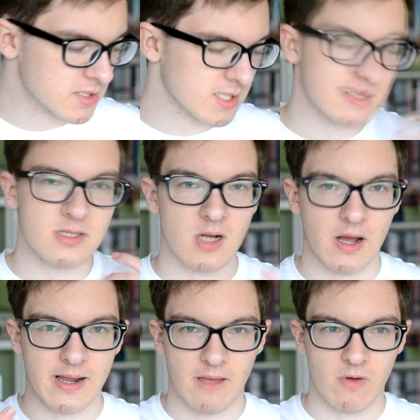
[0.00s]
just to
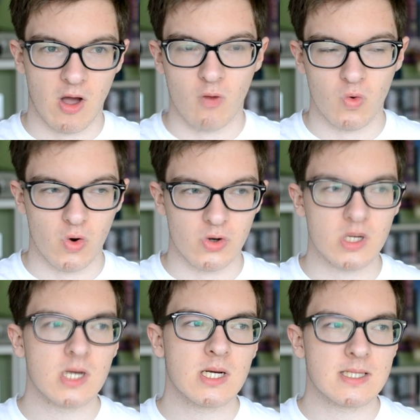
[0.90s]
like give it a run
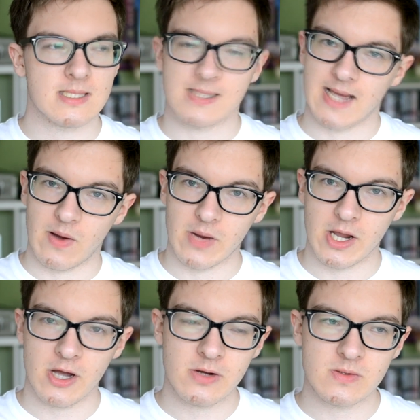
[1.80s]
to see how it
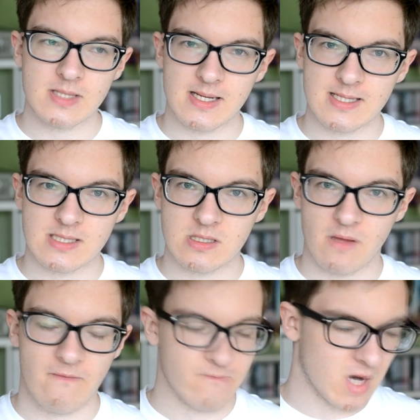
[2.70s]
goes, and it's
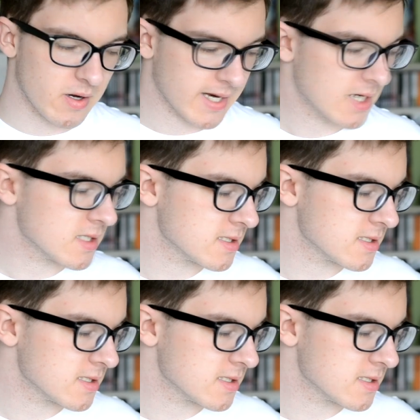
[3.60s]
fine.